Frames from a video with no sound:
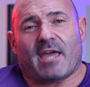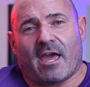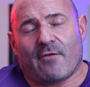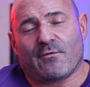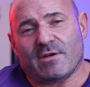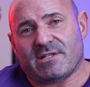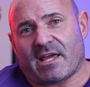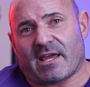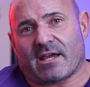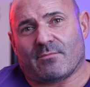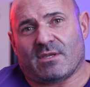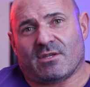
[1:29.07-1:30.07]
Every
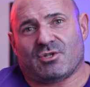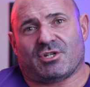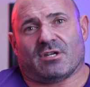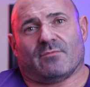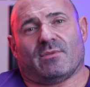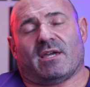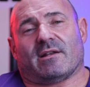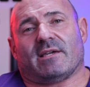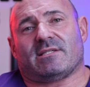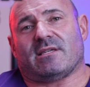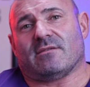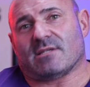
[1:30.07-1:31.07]
day I'm in the gym and
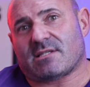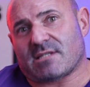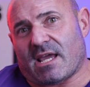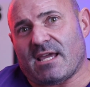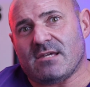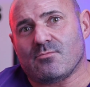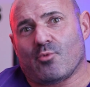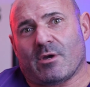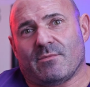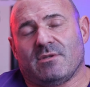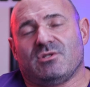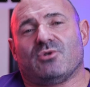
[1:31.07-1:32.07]
I see the same
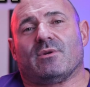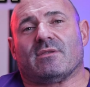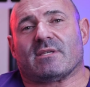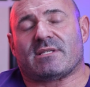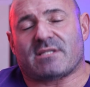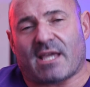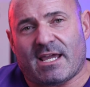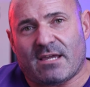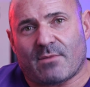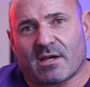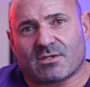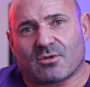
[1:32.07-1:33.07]
women doing the
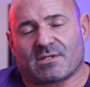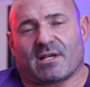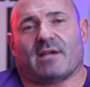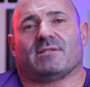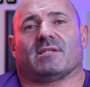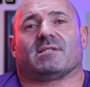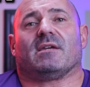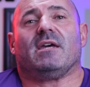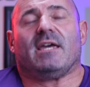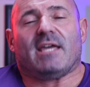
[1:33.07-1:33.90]
same exercises.